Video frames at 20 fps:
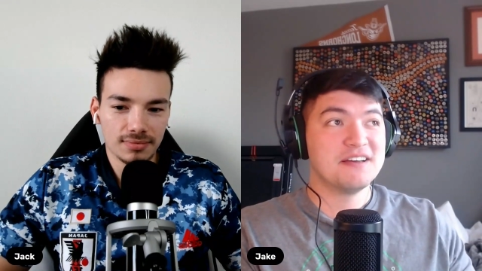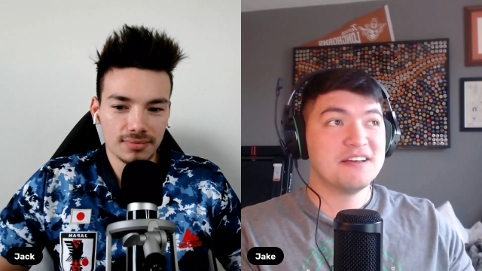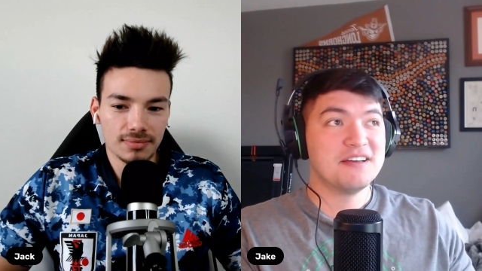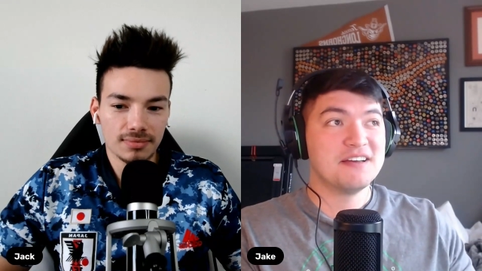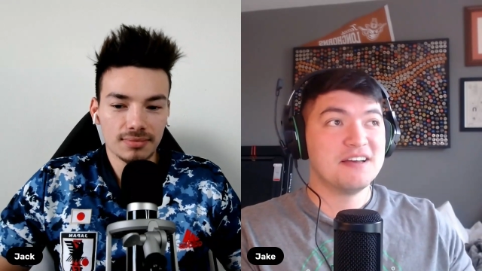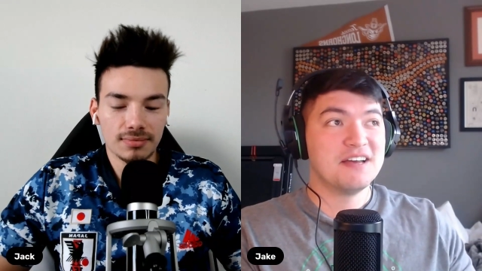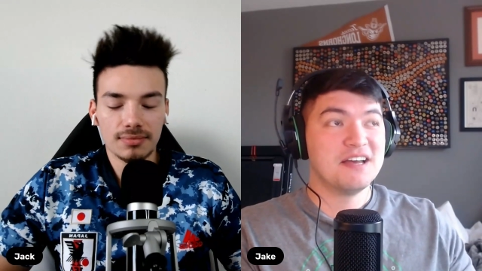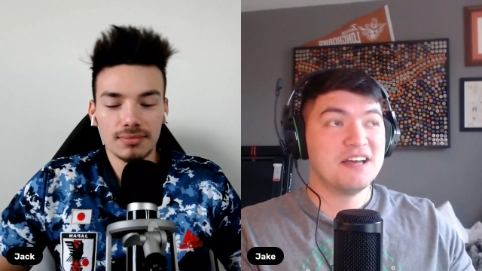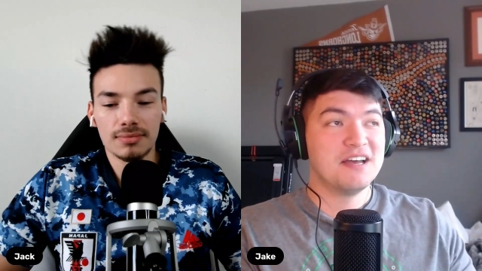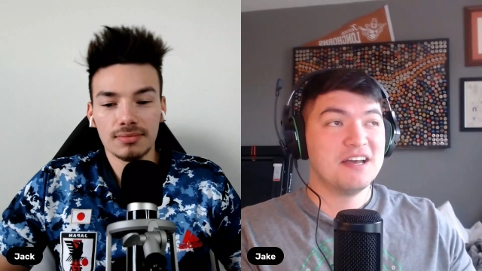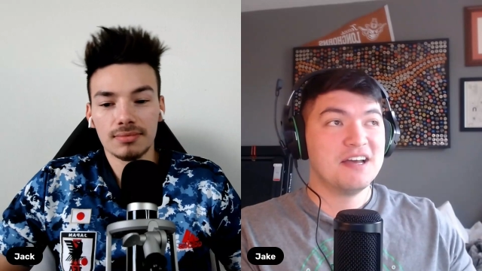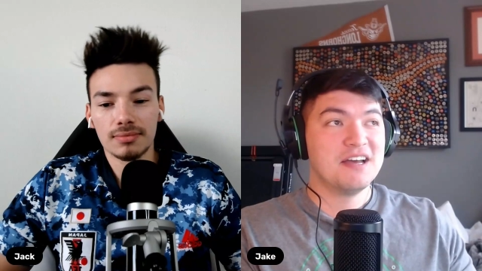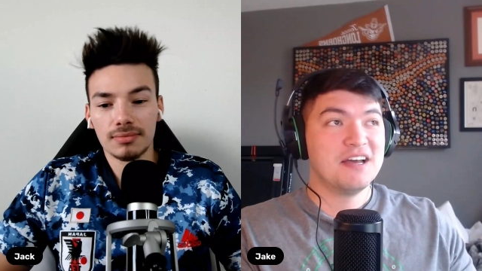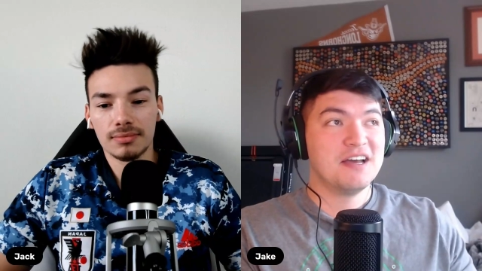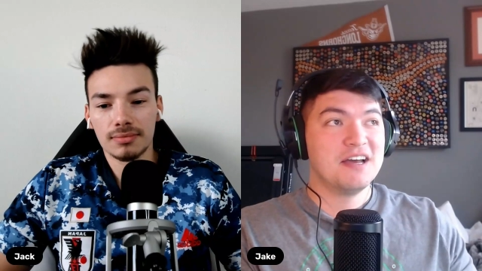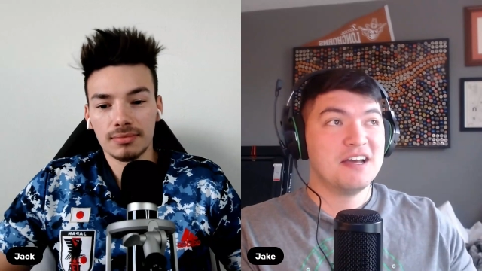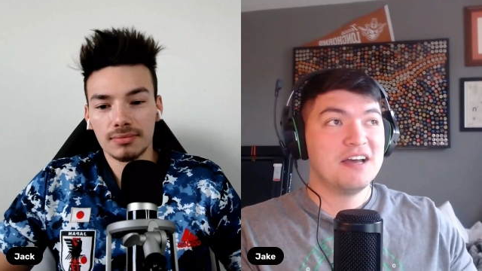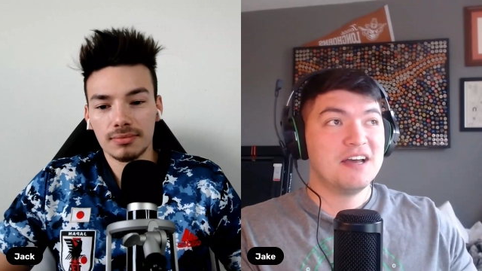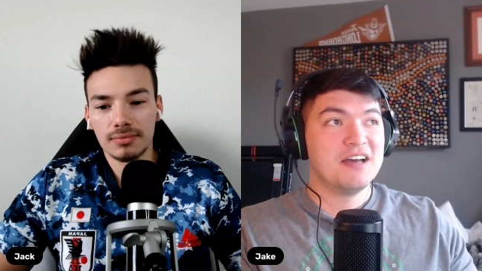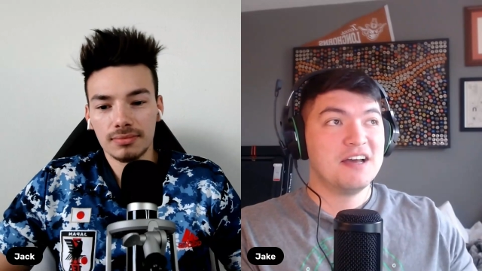
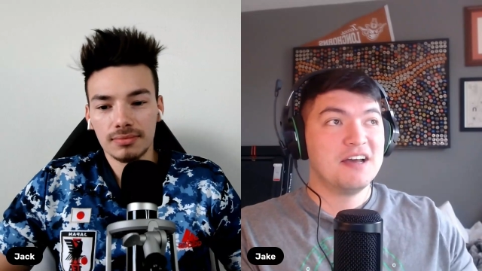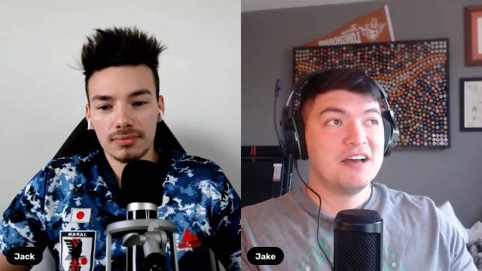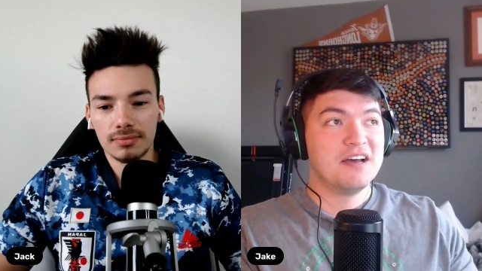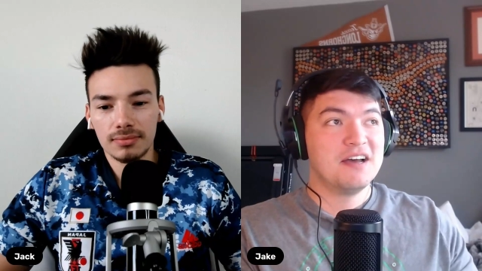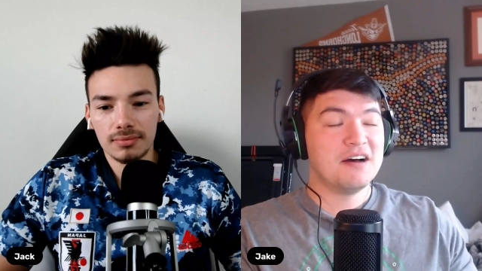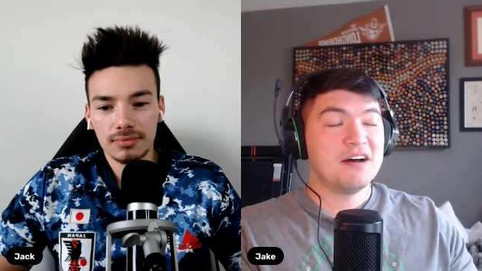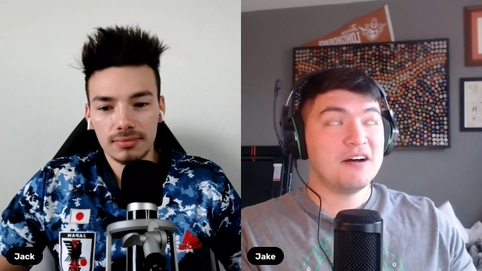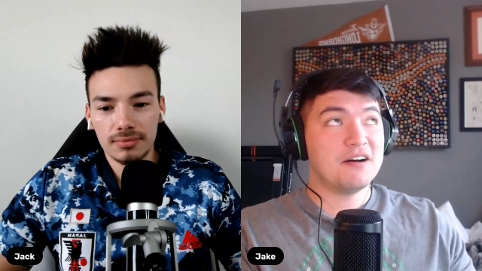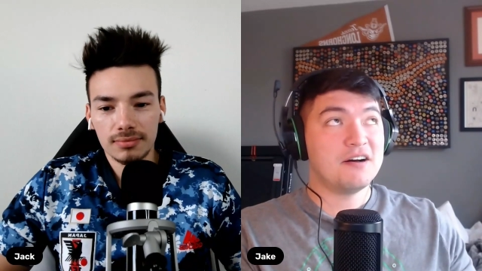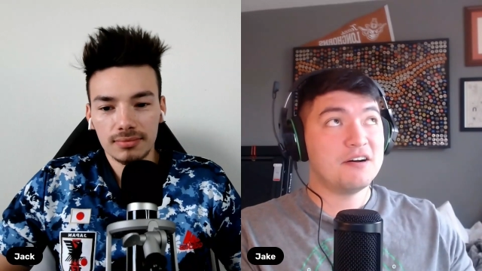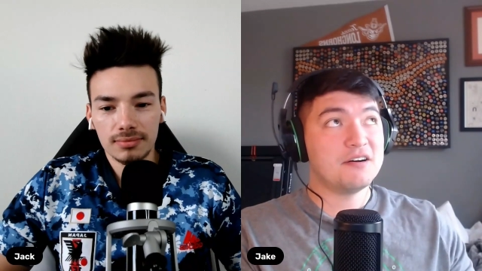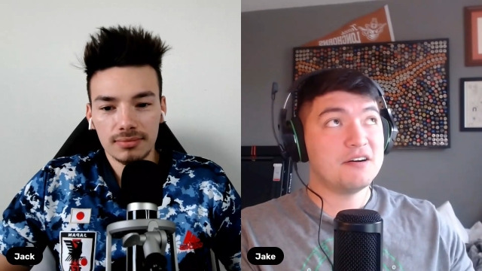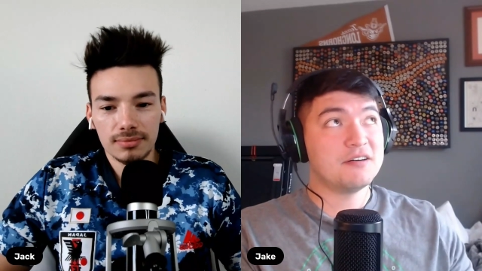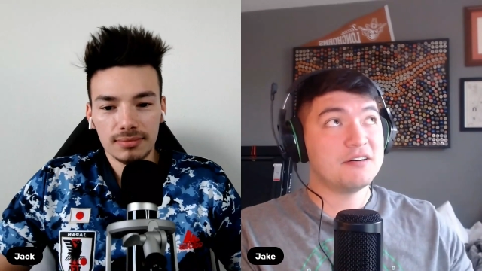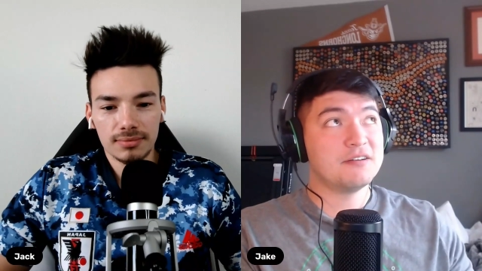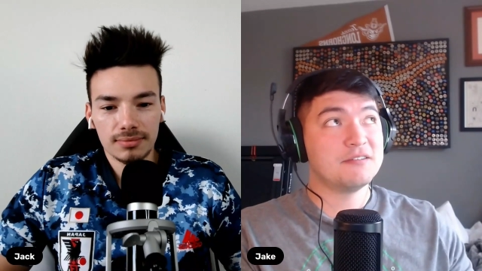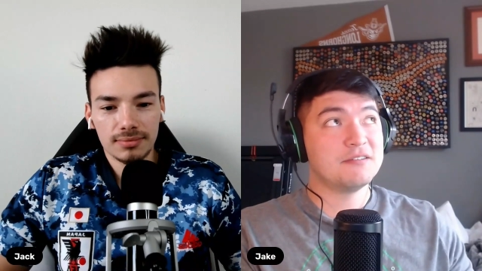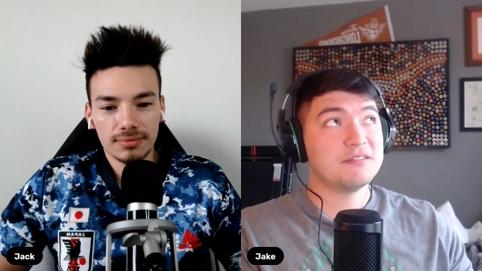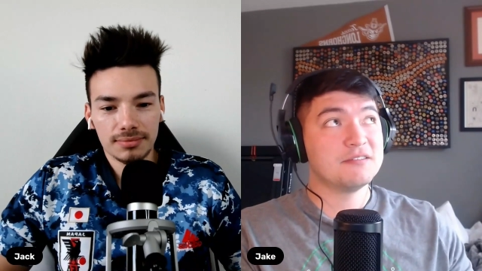Nobody speaks.